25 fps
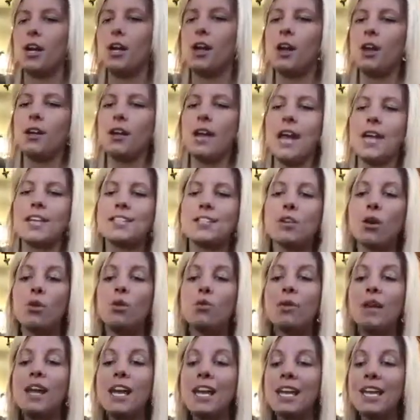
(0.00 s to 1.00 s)
Okay,
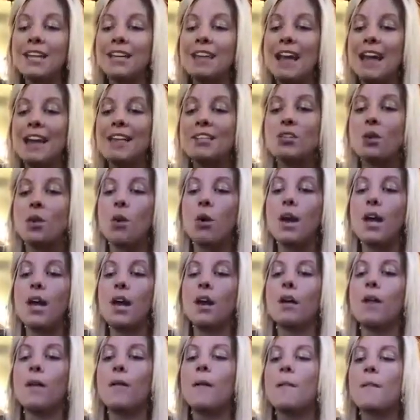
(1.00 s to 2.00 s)
so Reconnect
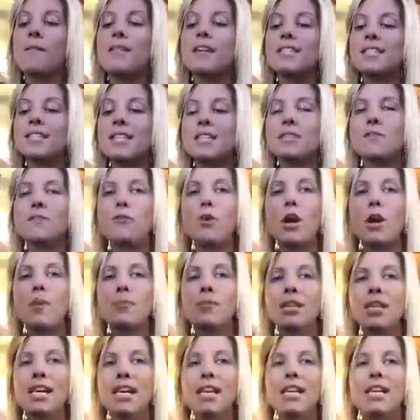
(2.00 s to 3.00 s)
oil. This is
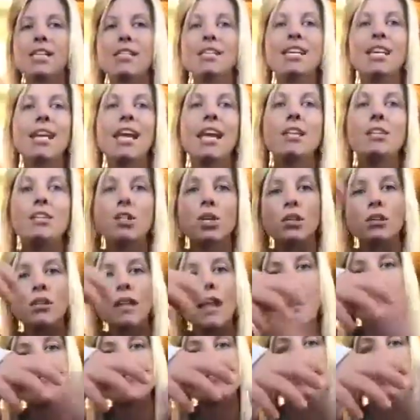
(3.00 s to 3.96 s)
formulated to get your left